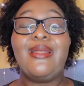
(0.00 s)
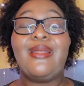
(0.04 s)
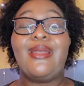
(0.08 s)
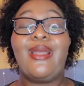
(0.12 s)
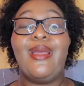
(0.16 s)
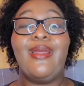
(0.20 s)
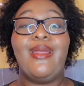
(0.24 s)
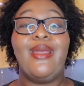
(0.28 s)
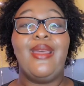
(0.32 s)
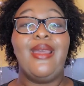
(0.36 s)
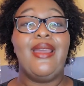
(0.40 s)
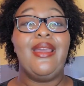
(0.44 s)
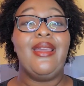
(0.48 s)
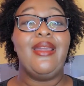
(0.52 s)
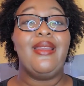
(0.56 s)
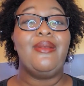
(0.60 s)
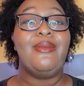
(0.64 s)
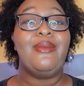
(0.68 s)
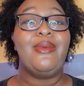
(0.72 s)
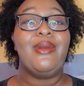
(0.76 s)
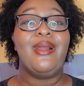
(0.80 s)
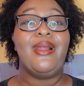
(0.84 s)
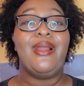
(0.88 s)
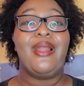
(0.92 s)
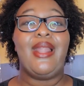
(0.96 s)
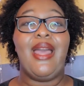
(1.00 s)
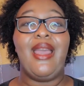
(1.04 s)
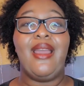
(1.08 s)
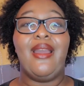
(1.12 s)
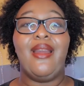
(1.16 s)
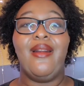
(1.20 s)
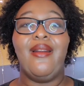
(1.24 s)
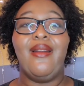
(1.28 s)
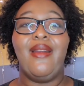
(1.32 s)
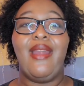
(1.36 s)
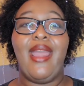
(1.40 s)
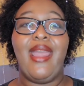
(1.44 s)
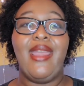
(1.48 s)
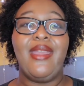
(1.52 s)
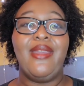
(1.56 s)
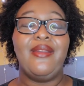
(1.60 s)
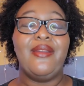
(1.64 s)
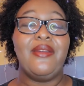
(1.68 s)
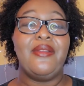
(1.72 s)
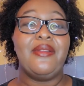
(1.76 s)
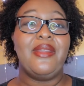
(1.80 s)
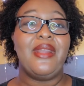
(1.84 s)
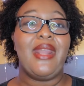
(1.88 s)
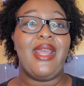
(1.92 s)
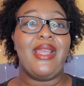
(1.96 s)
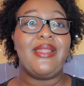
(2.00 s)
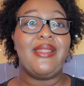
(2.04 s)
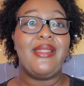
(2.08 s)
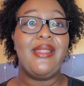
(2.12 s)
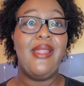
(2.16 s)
So then we were like, all right, you know, the next